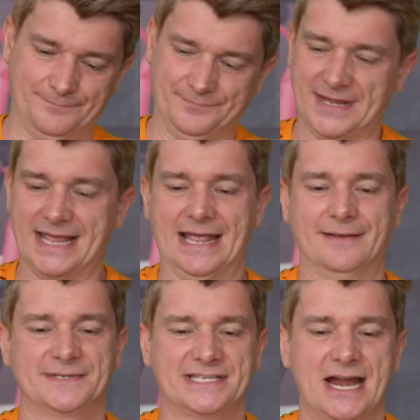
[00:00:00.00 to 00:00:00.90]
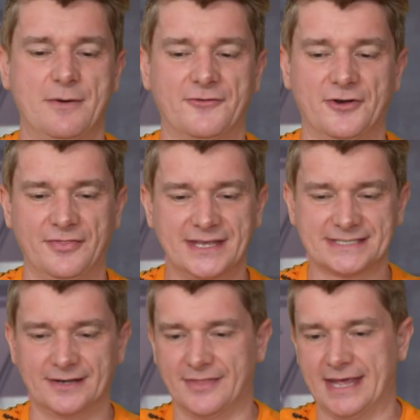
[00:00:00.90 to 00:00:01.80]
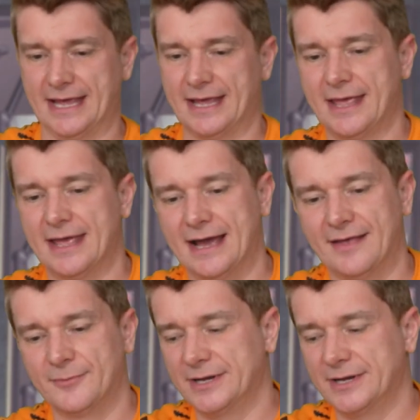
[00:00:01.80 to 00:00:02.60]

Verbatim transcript: Okay, so now we've got this on here, and we